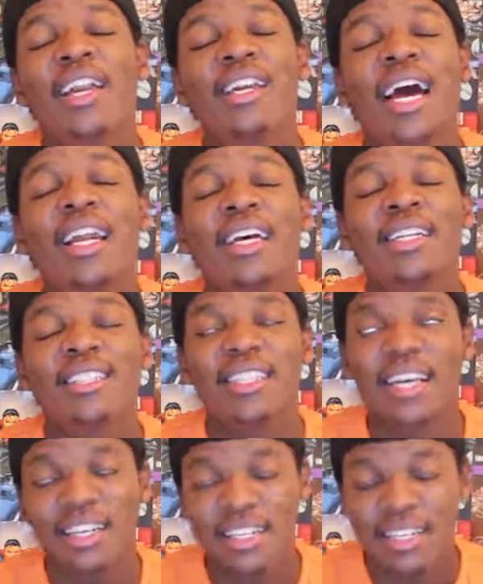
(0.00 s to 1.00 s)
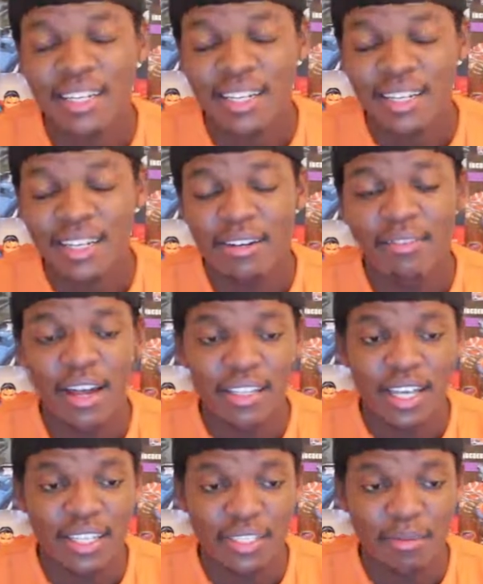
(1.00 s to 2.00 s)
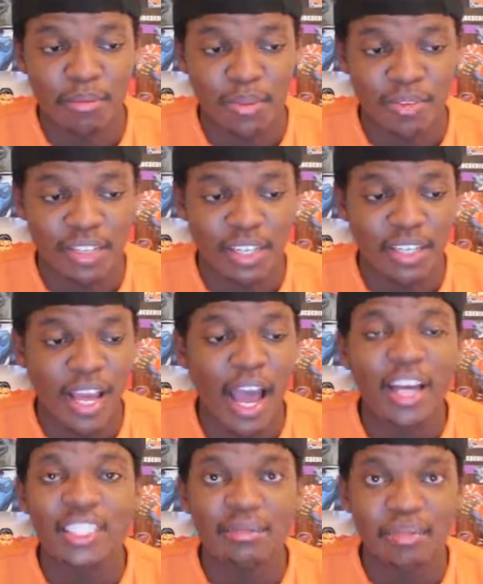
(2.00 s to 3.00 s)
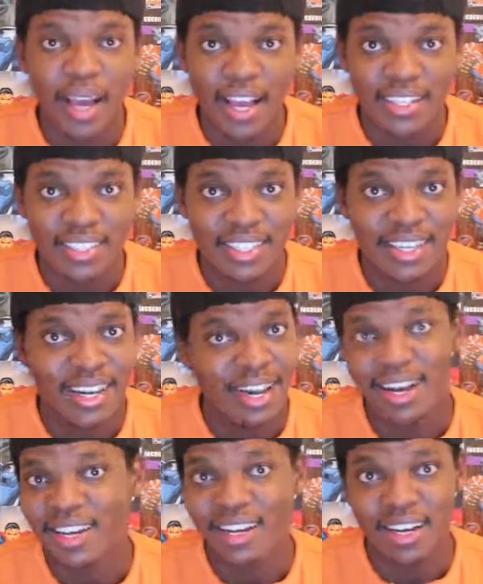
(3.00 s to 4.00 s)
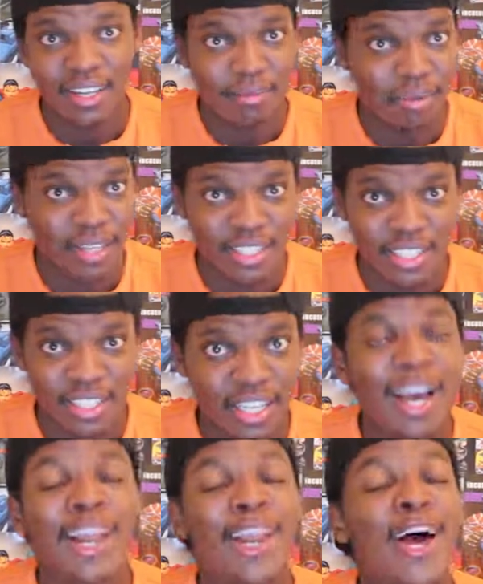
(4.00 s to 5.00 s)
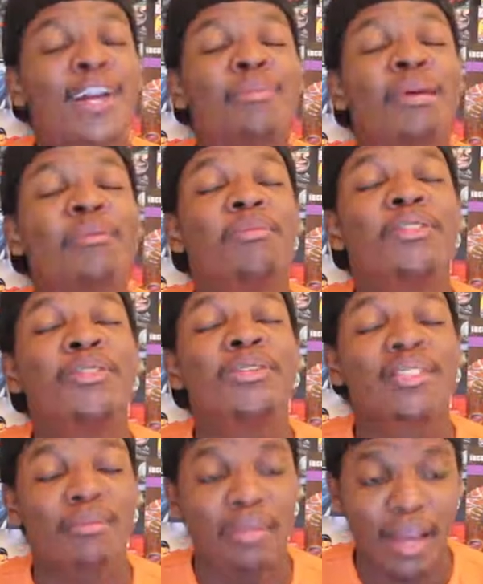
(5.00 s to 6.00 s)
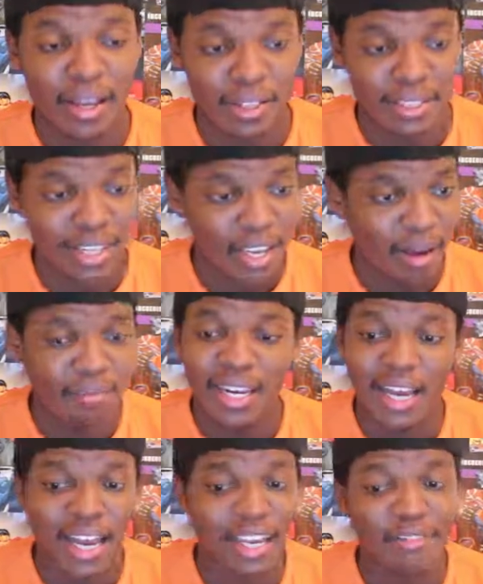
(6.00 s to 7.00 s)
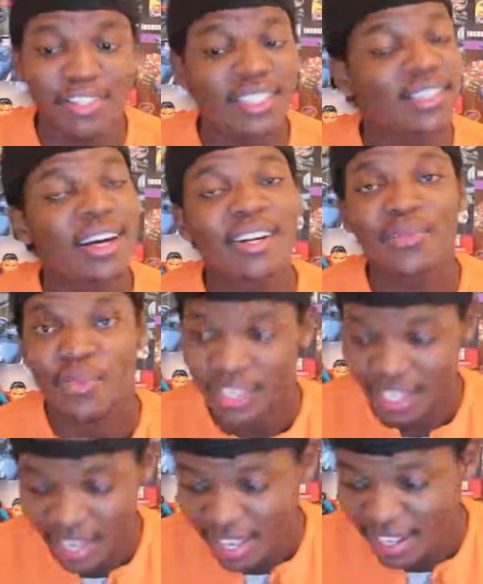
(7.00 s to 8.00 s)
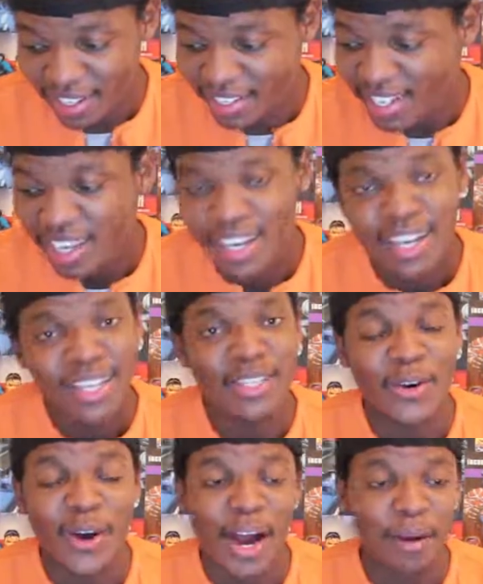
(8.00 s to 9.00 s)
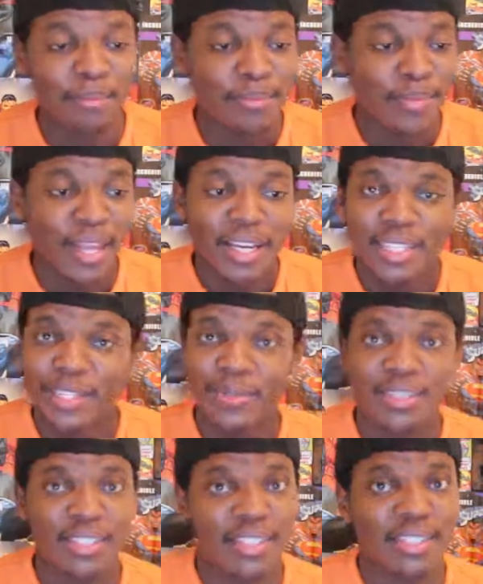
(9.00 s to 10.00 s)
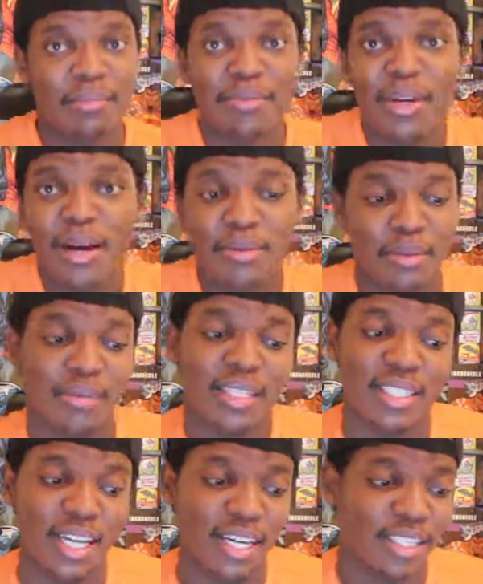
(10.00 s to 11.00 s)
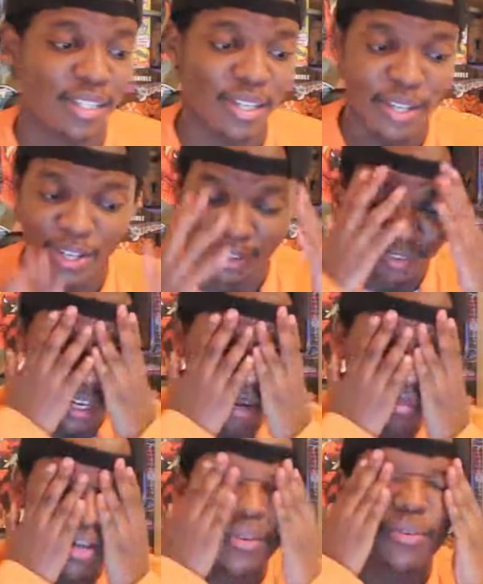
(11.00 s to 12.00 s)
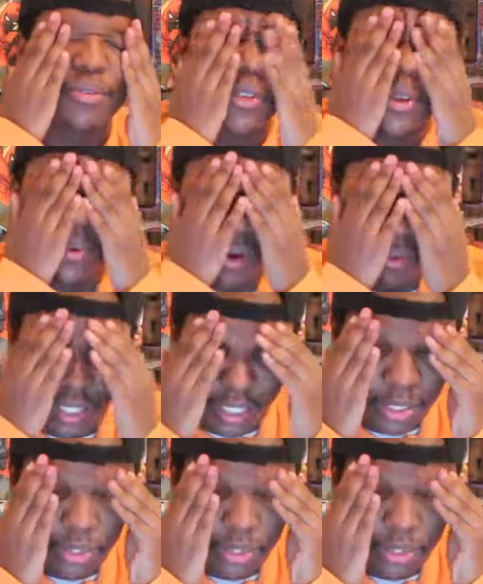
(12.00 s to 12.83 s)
9 out of 10, fantastic movie. Action packed, a lot of gut punches. A lot of people took some L's. I mean, like, I even started with the L's. So deuces, subscribe to my channel. If you like my review, I really